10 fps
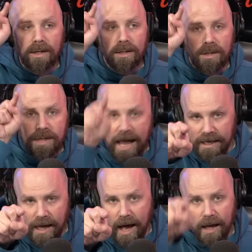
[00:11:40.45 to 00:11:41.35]
that
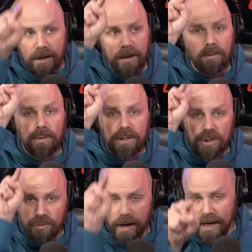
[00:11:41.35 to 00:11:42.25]
guy with the
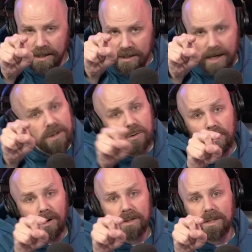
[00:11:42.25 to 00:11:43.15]
straight edge tattoo
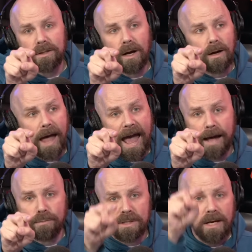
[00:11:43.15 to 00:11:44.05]
across his uh,
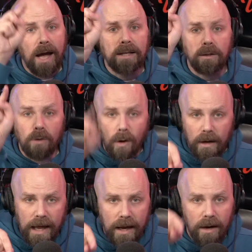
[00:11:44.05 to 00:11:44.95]
abs and the long
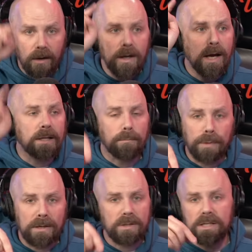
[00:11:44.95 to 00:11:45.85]
hair and the
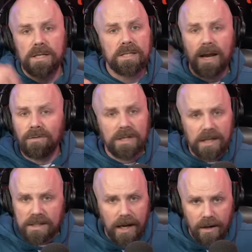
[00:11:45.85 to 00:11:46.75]
piercings and everything
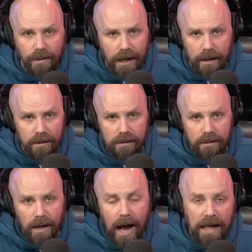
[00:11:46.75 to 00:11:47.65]
he's got going on,
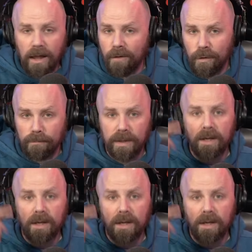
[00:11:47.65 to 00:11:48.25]
I love him.